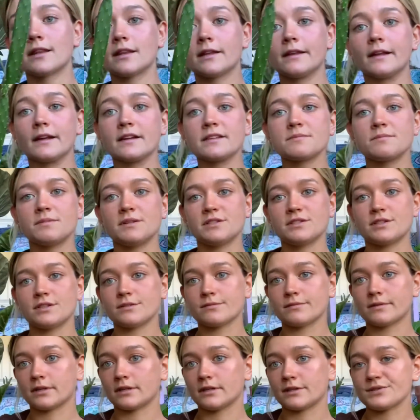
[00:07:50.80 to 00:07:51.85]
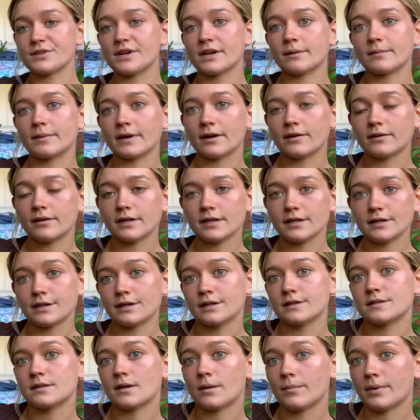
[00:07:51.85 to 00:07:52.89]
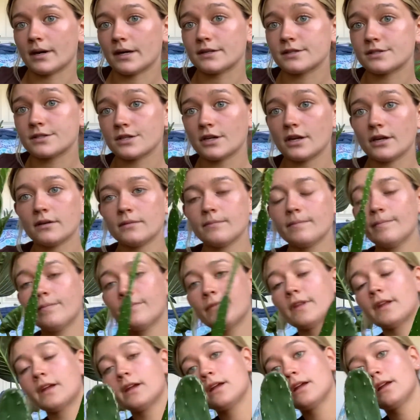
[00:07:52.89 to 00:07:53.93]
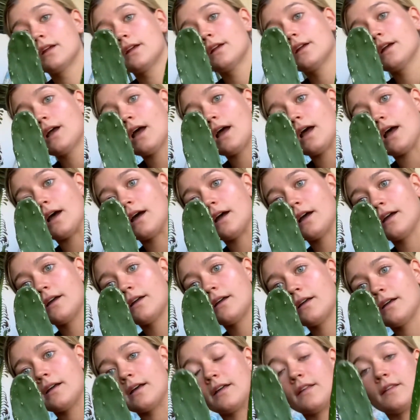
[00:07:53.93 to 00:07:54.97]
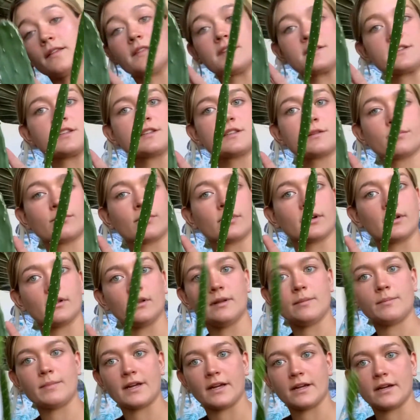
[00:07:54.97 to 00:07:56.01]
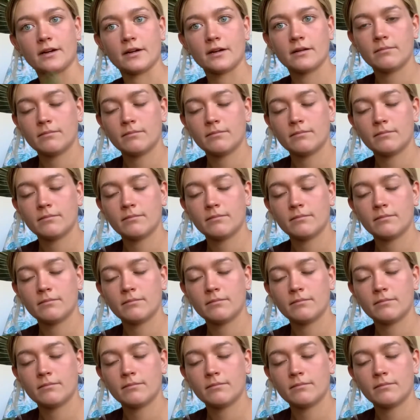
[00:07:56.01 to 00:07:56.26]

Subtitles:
next species we're going to talk about is Opuntia. And this is a prickly pear.